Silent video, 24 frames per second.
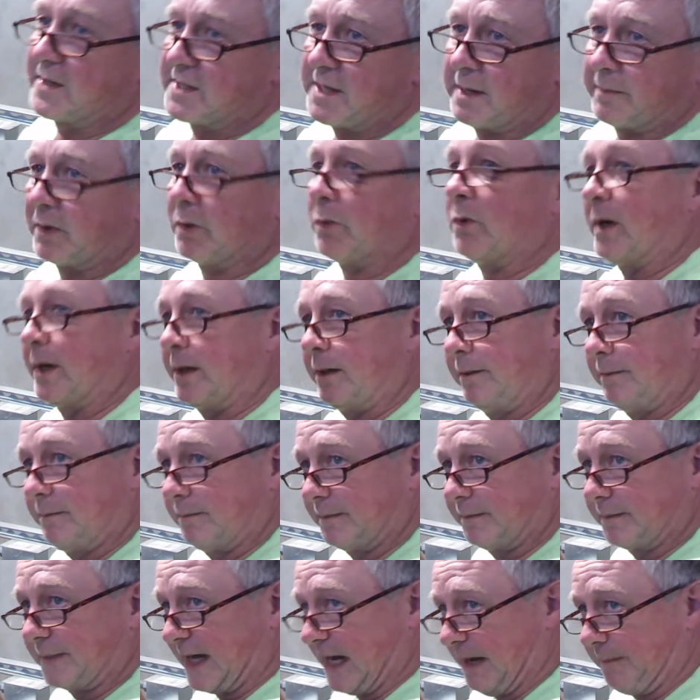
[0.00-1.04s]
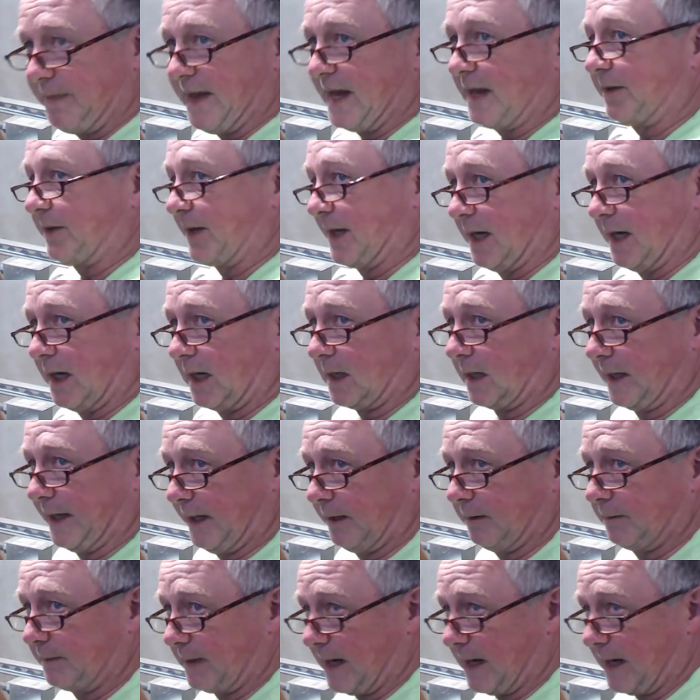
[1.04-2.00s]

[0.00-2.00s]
number 1. Keep that thing clean.